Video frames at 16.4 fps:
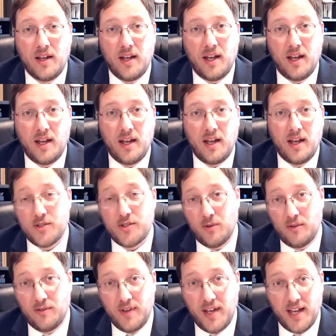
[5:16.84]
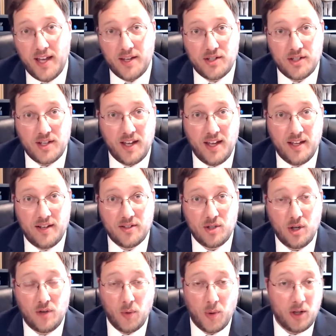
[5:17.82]
and Professor Revesz. And so
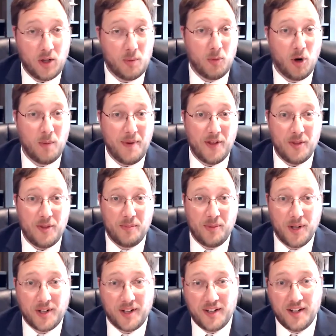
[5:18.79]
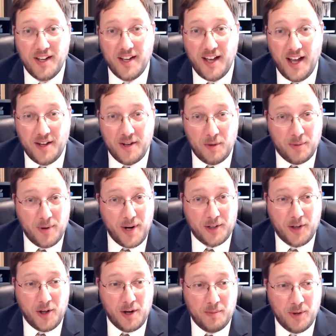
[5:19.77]
if you want to learn more about the book, you're
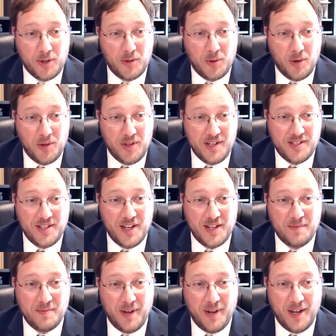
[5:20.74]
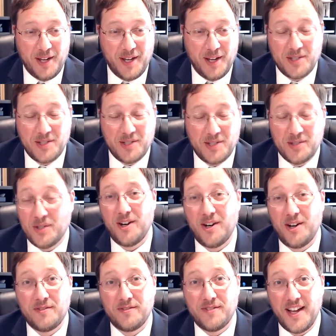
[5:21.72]
practically on a book tour these days, Mike. So it's not hard to
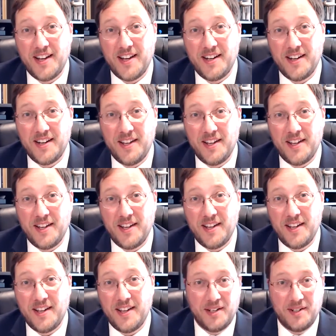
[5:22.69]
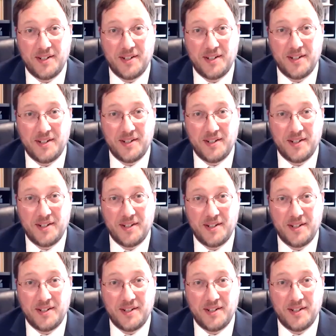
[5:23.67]
find him, but do check out our
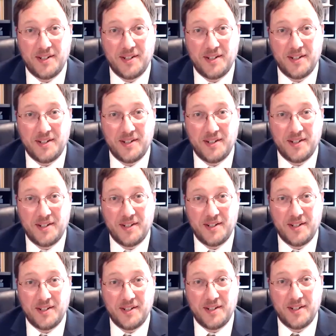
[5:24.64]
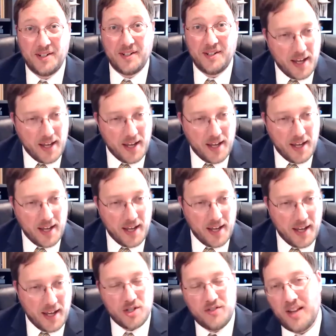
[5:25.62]
podcast. Maybe next on this broad question of
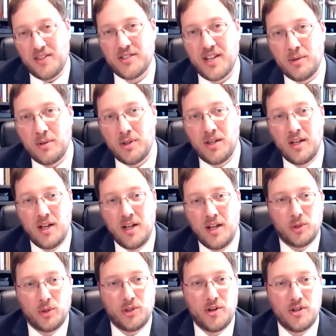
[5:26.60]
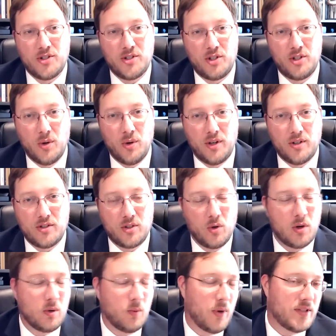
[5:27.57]
setting the table, we'll turn to Stuart.
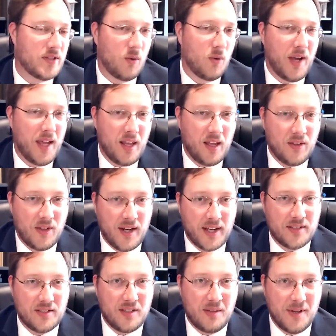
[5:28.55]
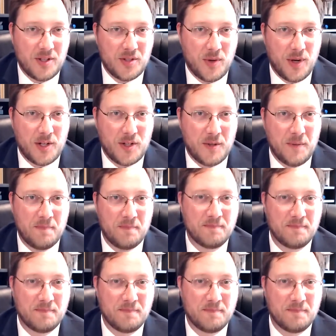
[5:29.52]
Stuart, what's awaiting the next administration?